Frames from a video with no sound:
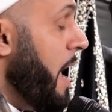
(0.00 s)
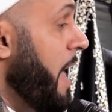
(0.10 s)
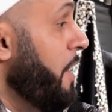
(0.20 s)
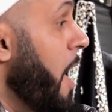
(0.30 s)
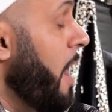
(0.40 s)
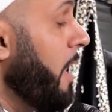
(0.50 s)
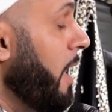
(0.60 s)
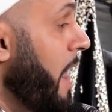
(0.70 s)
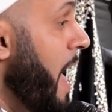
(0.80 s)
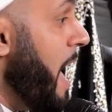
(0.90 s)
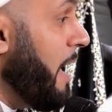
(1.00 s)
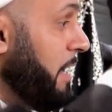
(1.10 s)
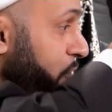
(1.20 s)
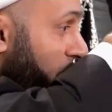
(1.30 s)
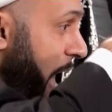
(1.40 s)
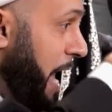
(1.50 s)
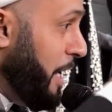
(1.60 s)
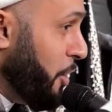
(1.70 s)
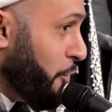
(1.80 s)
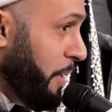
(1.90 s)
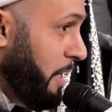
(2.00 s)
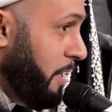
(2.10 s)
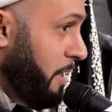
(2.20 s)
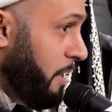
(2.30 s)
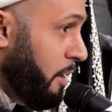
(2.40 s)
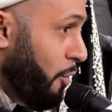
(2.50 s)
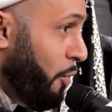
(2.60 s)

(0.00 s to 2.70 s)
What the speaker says: And Allah is angry